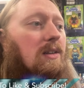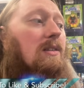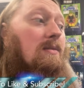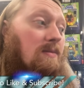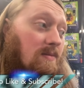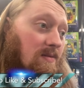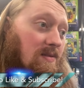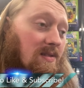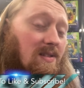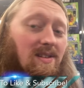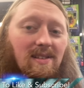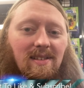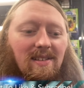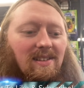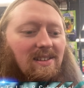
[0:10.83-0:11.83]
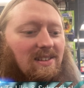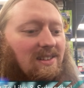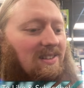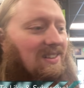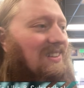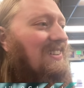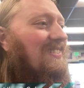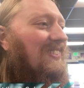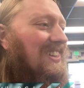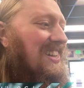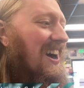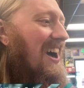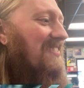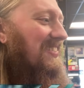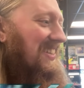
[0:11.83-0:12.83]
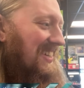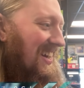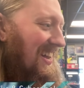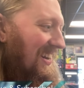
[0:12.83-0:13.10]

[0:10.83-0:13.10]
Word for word: Time for me to go home. What time is it?